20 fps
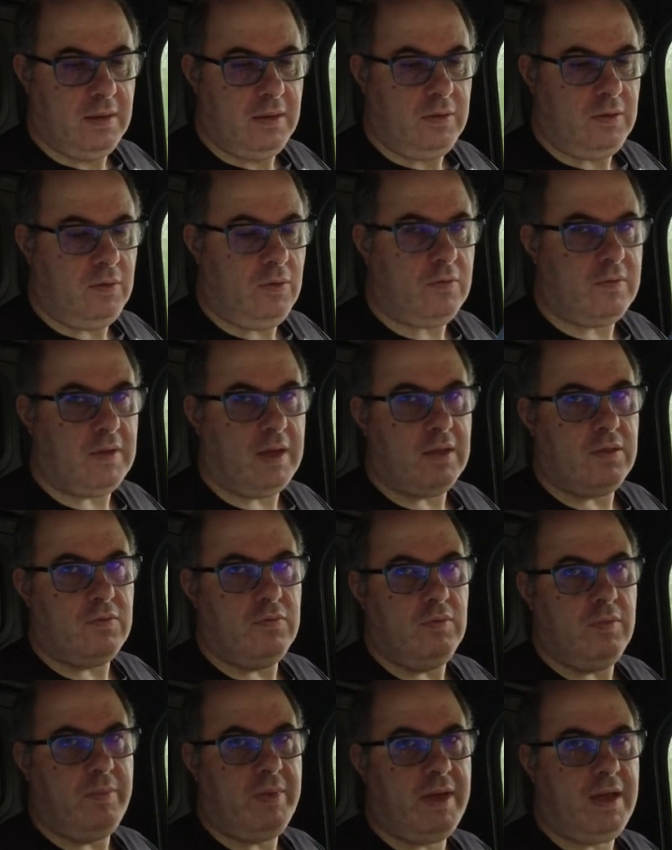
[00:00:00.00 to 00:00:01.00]
use that
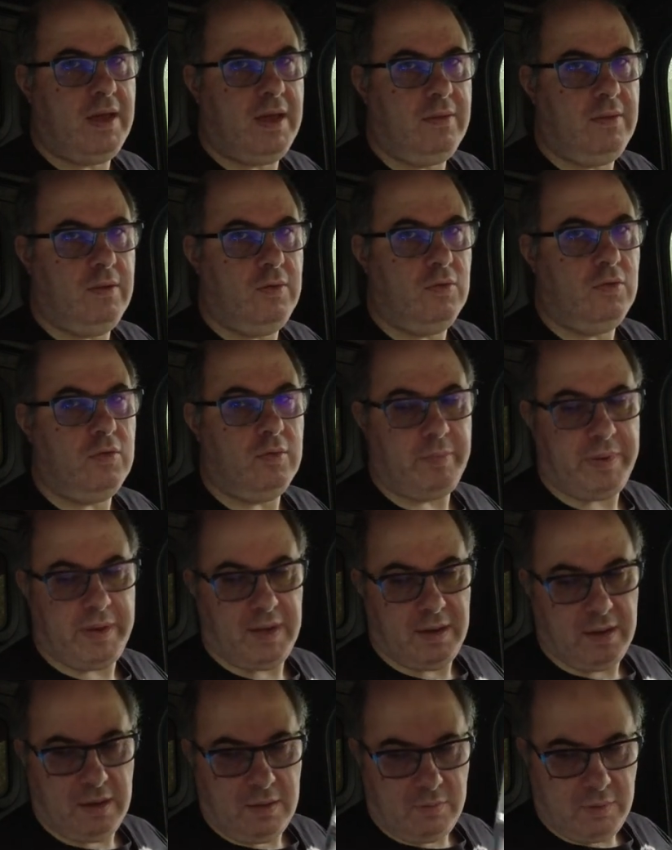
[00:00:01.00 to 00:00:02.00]
to repair the door
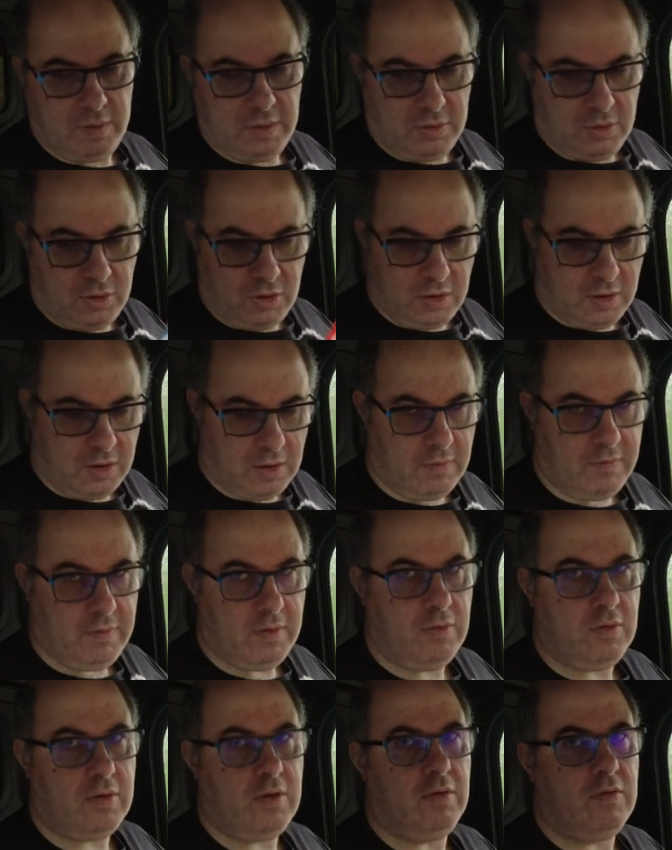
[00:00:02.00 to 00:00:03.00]
pillar, which if you
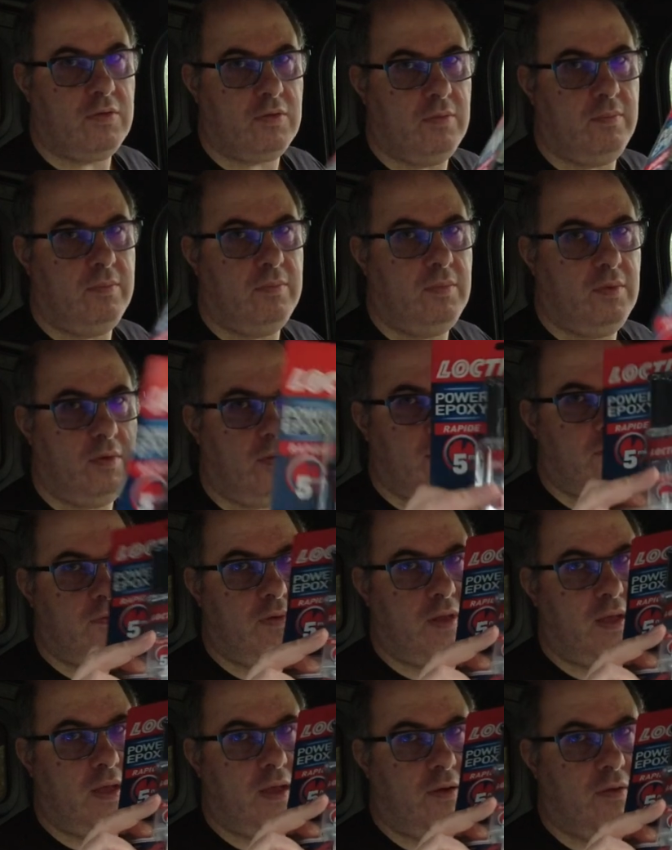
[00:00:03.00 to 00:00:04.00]
look at some other
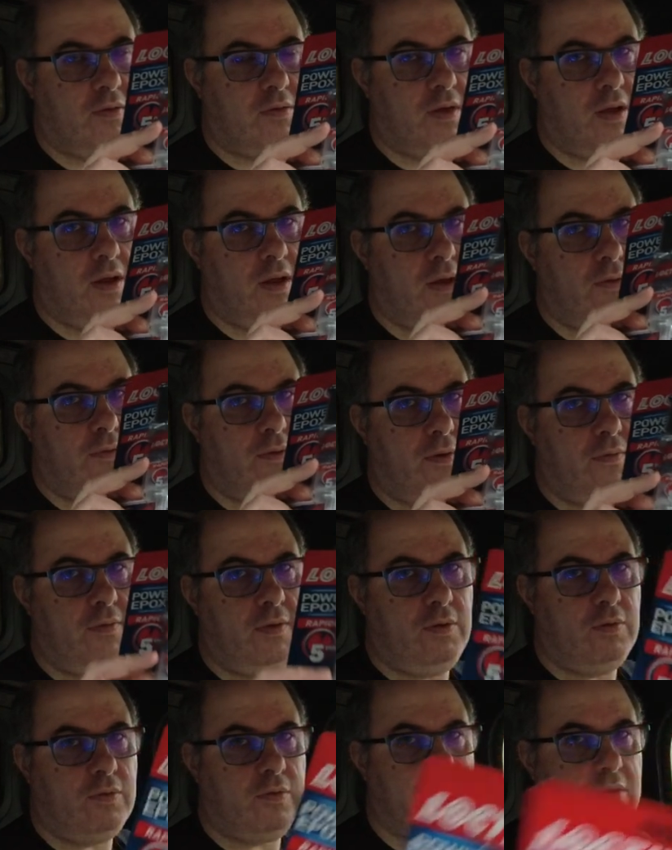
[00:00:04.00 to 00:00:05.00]
videos earlier on,
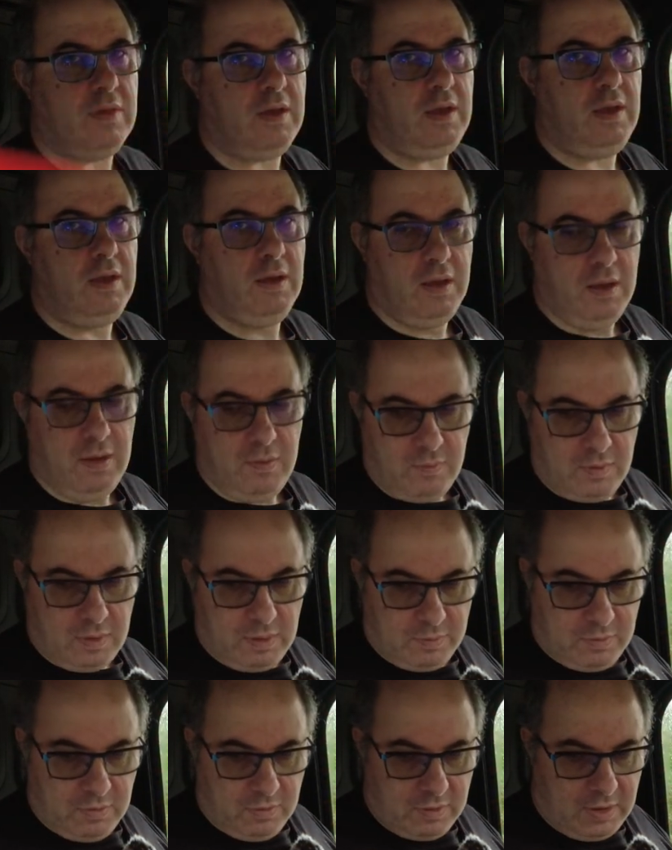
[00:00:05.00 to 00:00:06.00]
you'll see what
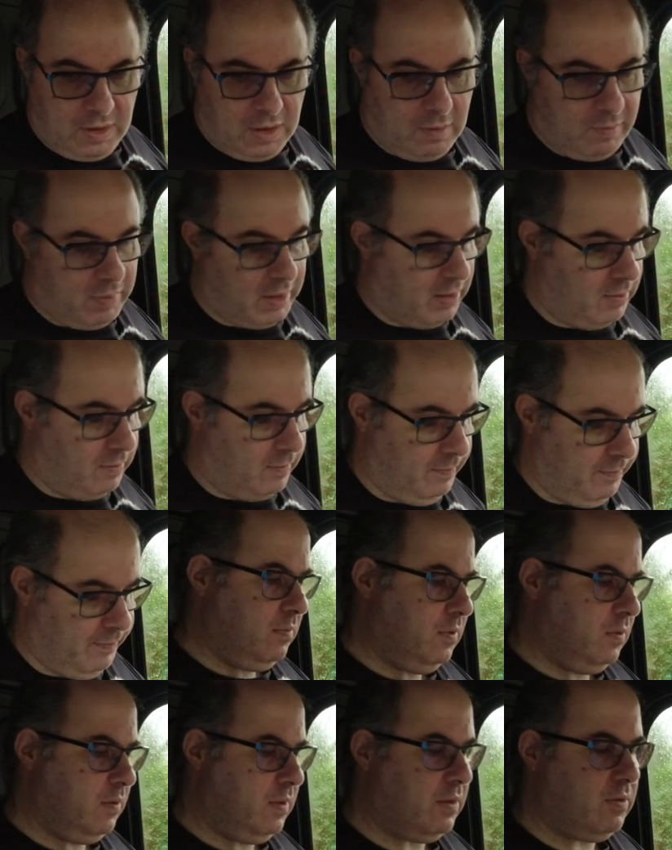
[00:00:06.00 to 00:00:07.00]
I'm talking about.
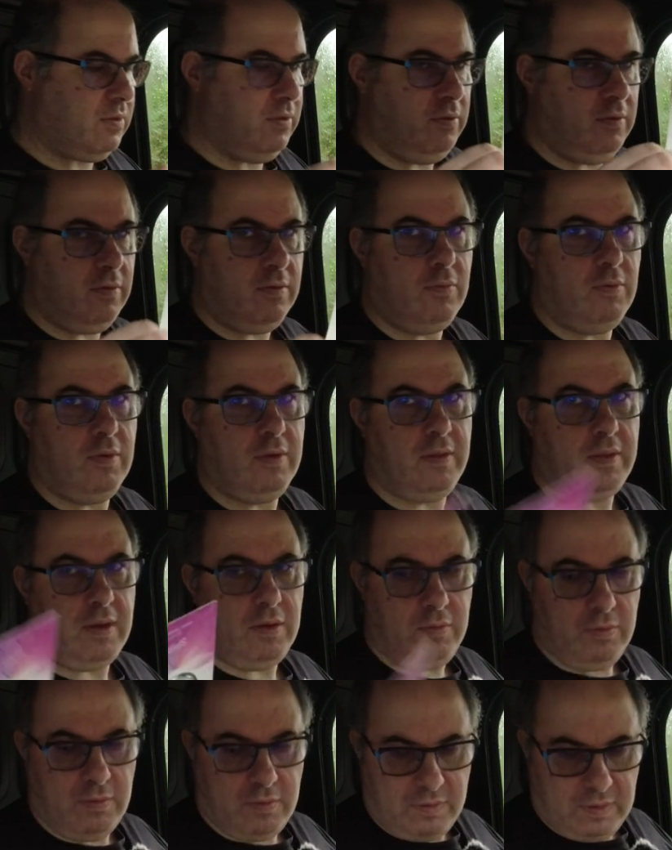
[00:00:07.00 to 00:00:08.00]
Oh, that's another one of
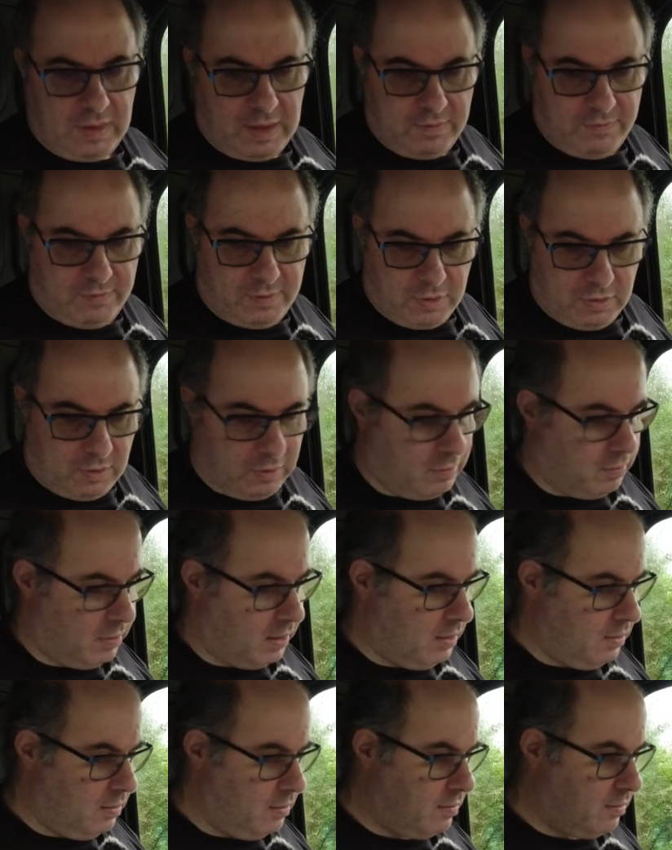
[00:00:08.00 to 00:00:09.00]
those air freshener
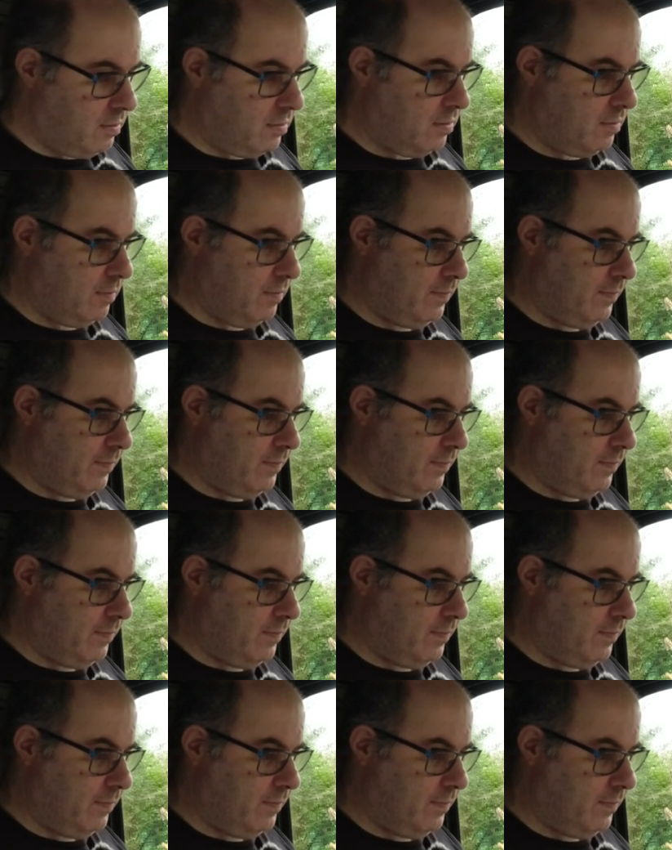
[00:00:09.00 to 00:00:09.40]
things.